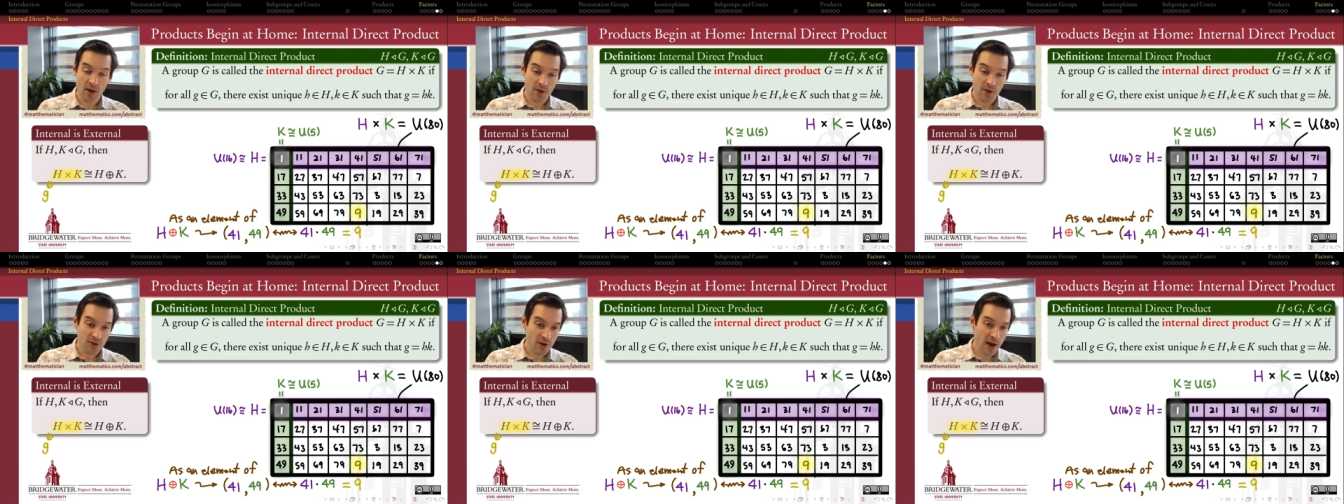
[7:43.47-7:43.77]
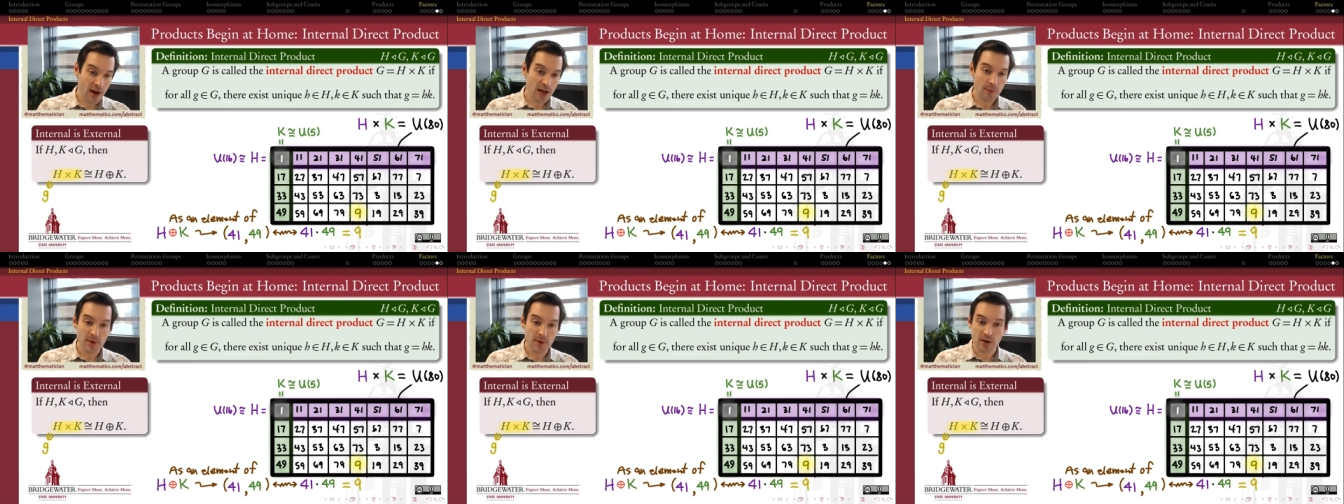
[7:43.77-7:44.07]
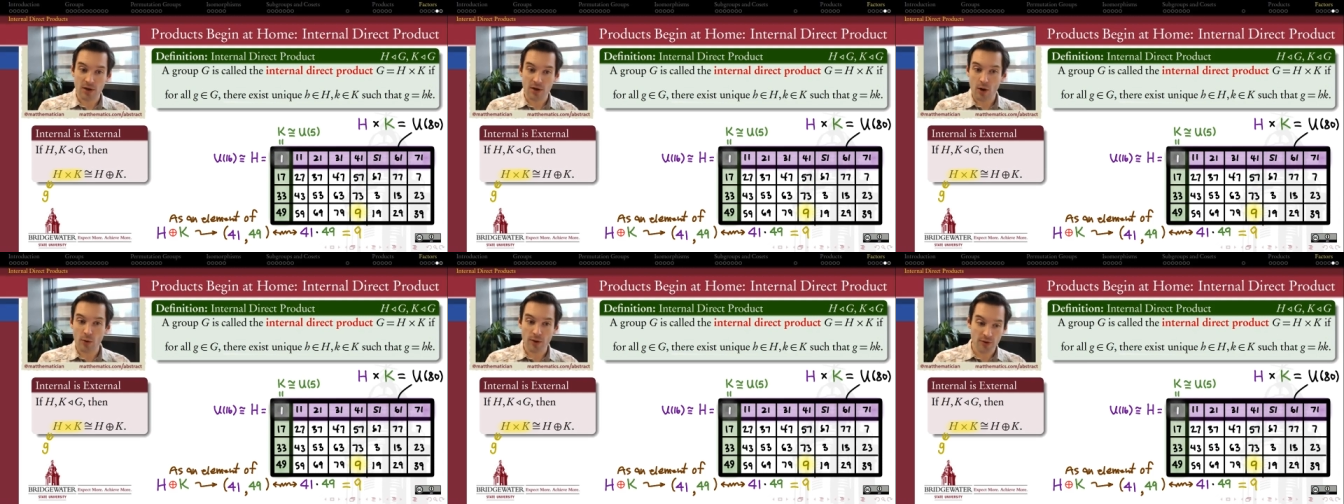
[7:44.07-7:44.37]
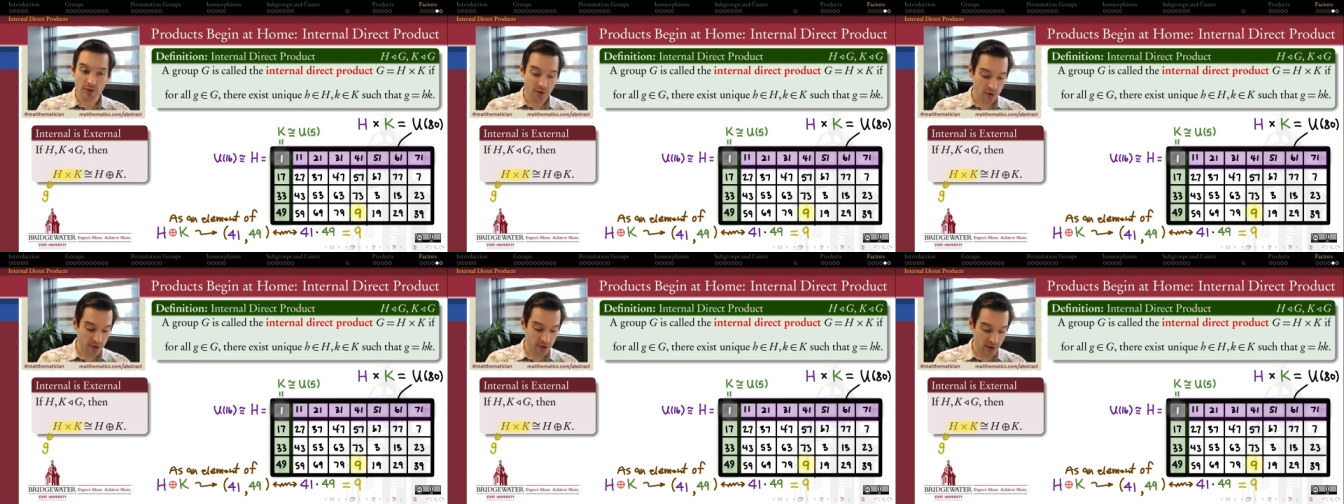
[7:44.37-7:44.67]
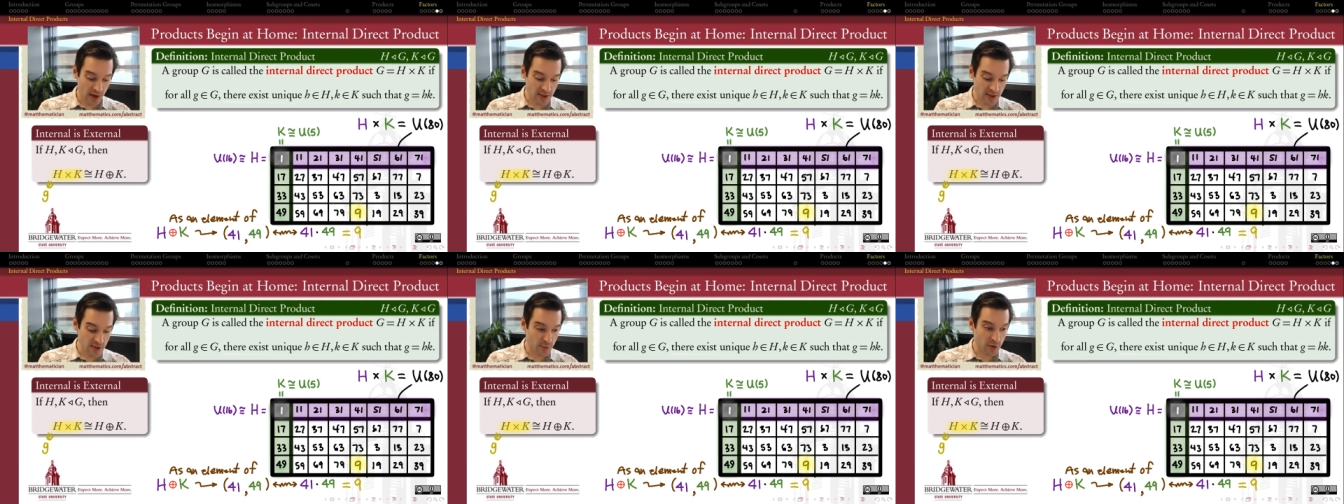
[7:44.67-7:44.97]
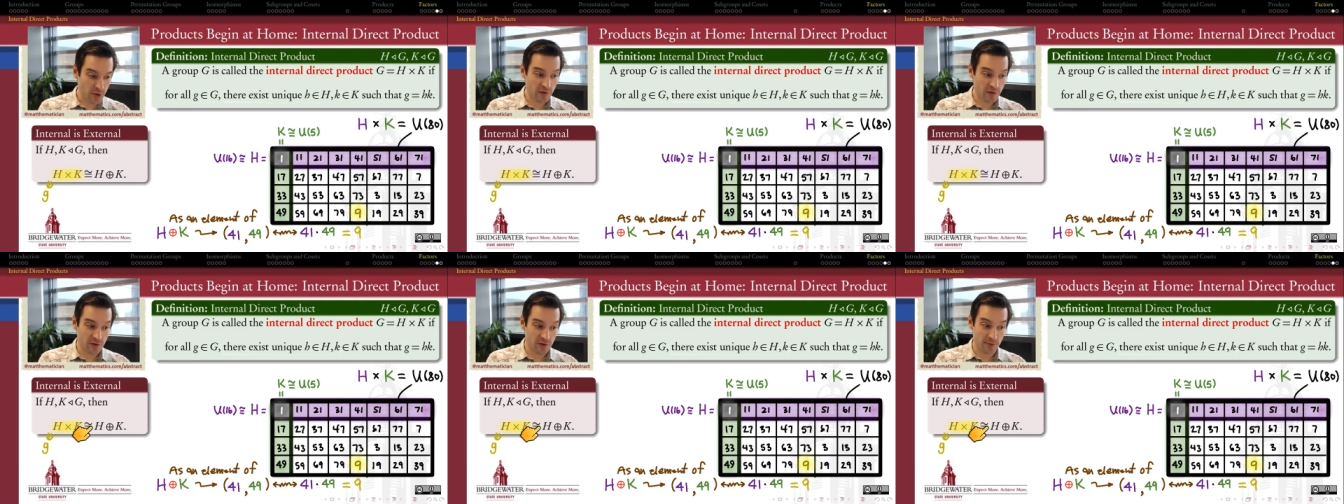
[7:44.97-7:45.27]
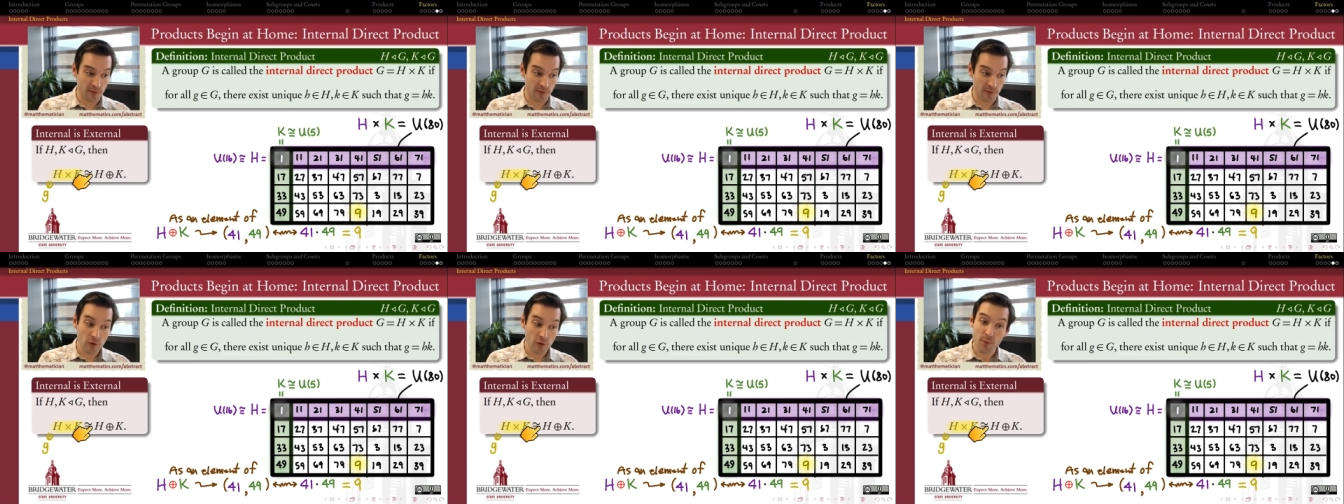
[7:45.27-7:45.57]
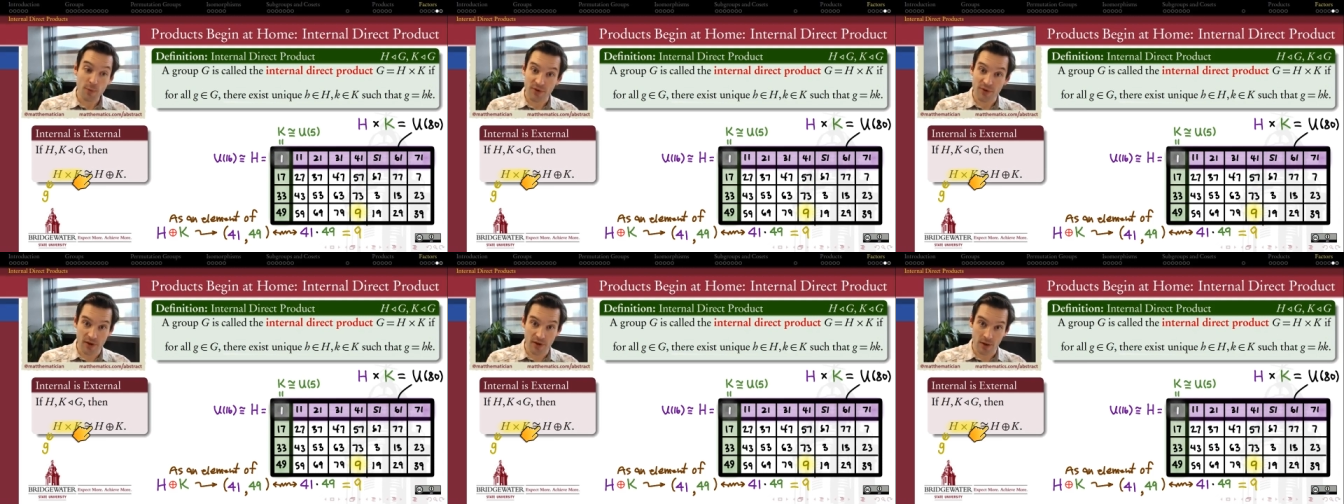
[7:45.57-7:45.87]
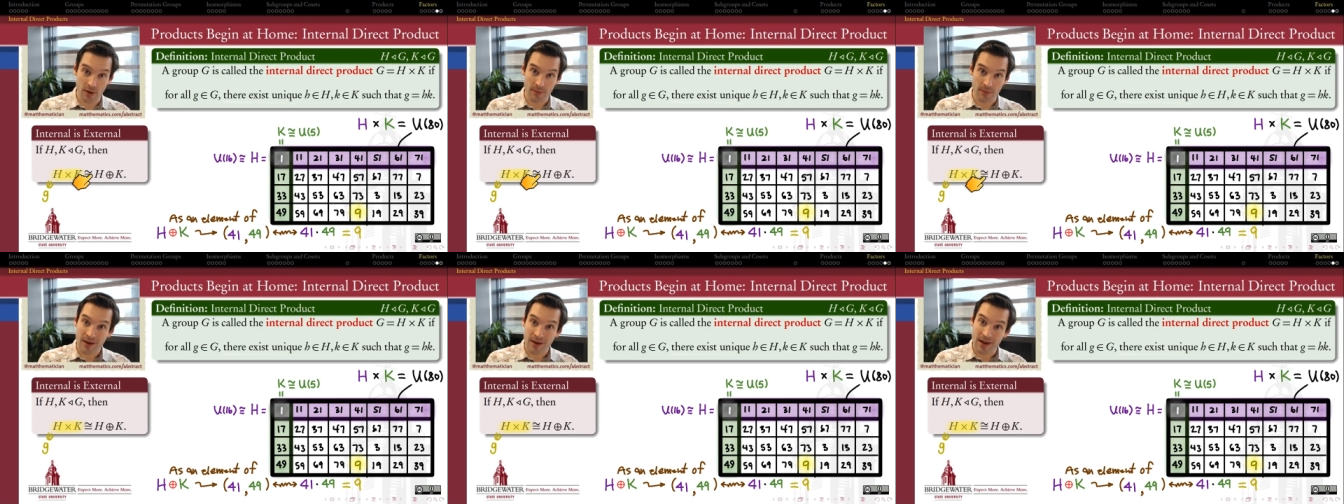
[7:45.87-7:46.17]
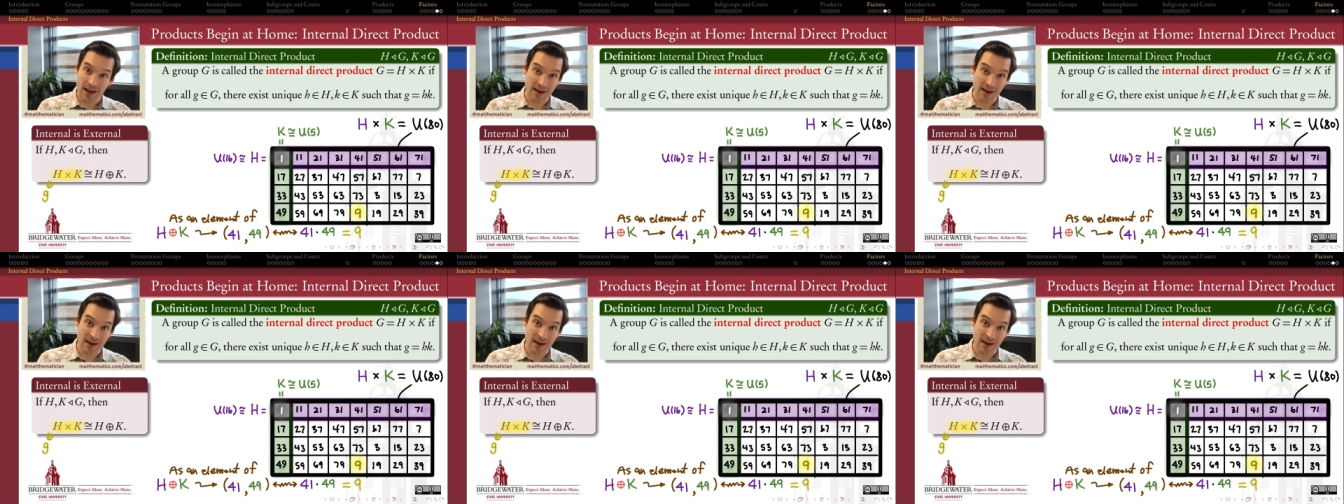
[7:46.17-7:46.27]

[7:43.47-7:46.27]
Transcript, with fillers: So how do we know that there's an isomorphism of groups here